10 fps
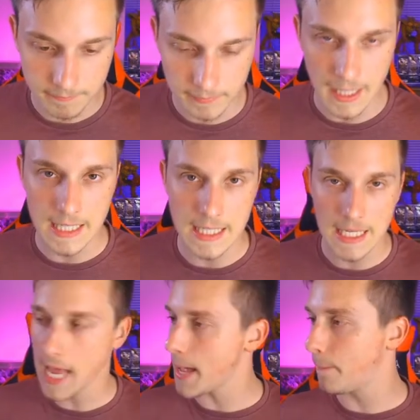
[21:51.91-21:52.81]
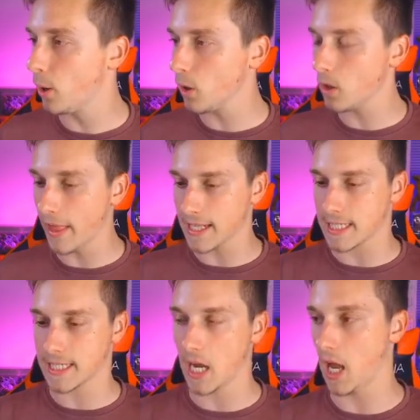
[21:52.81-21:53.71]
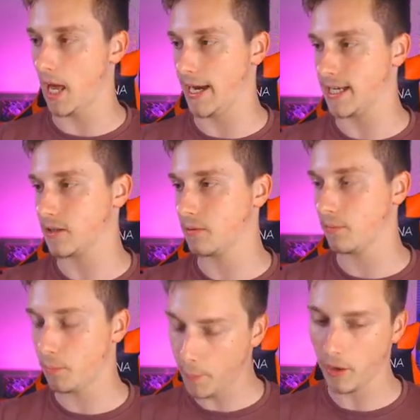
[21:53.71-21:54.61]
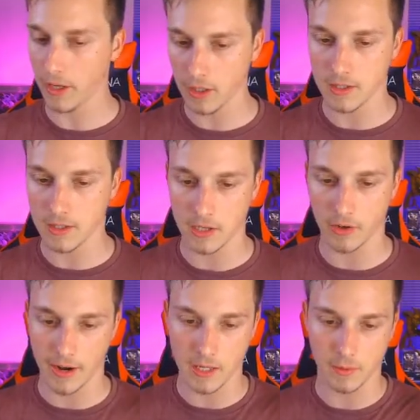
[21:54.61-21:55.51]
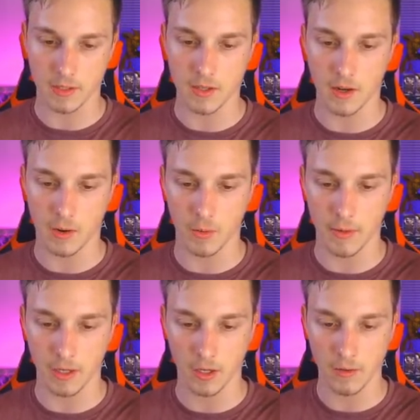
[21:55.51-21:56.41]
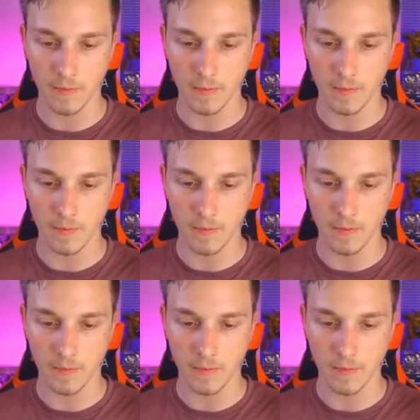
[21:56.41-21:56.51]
Let's pull that Starlight. We're pulling good secret rares, but Starlight would be good.